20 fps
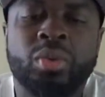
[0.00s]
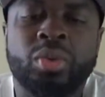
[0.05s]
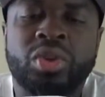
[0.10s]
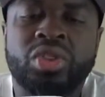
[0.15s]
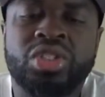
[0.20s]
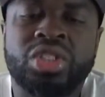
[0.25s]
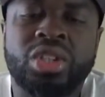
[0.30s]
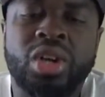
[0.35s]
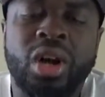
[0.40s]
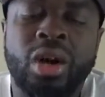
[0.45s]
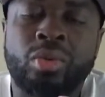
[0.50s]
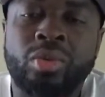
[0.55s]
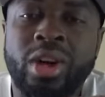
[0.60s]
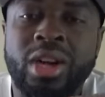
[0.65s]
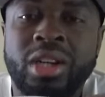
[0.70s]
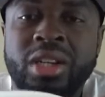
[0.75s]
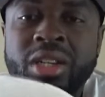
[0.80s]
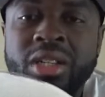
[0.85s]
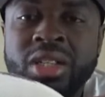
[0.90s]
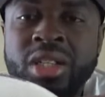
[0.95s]
We'll start
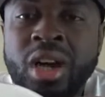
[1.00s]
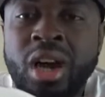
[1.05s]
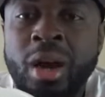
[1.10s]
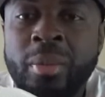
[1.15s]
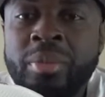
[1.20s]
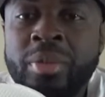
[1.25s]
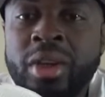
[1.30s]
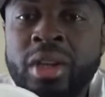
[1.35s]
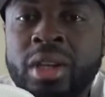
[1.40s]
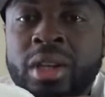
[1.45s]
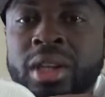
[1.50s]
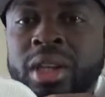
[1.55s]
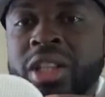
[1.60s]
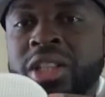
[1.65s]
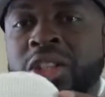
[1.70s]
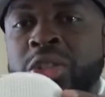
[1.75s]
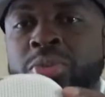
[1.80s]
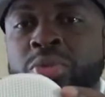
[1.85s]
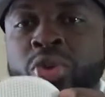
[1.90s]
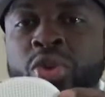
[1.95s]
right at the top at
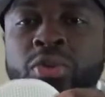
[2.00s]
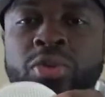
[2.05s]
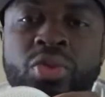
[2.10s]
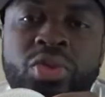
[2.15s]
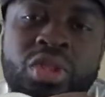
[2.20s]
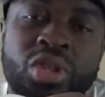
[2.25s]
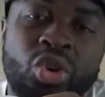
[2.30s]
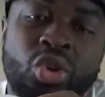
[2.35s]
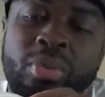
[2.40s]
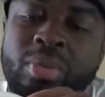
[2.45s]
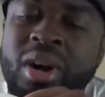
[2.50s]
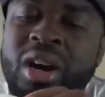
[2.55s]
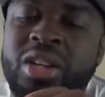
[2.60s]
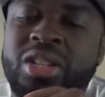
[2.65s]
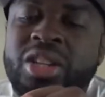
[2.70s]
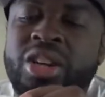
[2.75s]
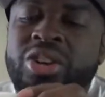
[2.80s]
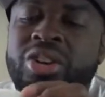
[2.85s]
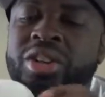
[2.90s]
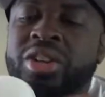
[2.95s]
this beautiful toe
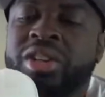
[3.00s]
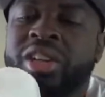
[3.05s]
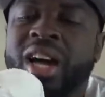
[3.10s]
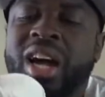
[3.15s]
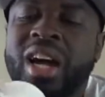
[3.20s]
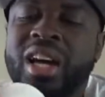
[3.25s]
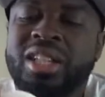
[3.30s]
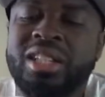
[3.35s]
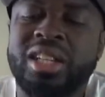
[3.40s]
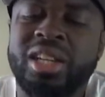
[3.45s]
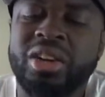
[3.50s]
box area guys.